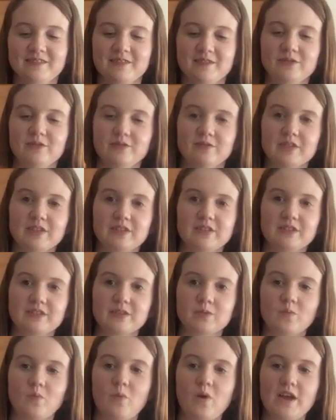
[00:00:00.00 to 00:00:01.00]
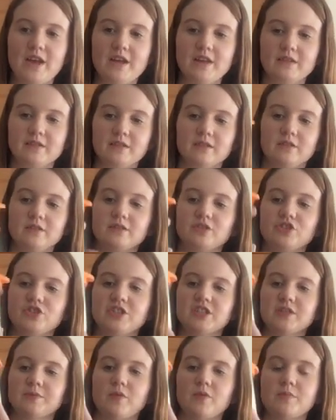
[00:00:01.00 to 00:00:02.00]
Oh, it looks white. It looks
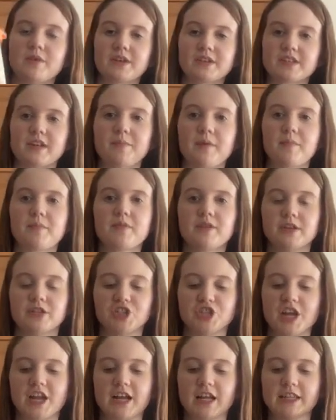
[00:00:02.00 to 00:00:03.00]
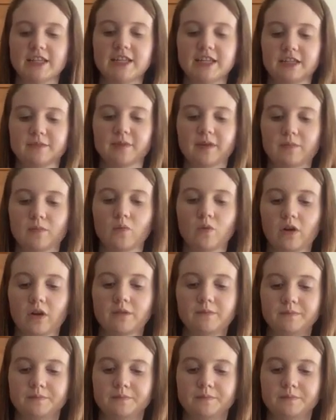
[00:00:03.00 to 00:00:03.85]
just about mixed up. I'm going to shake a little bit more.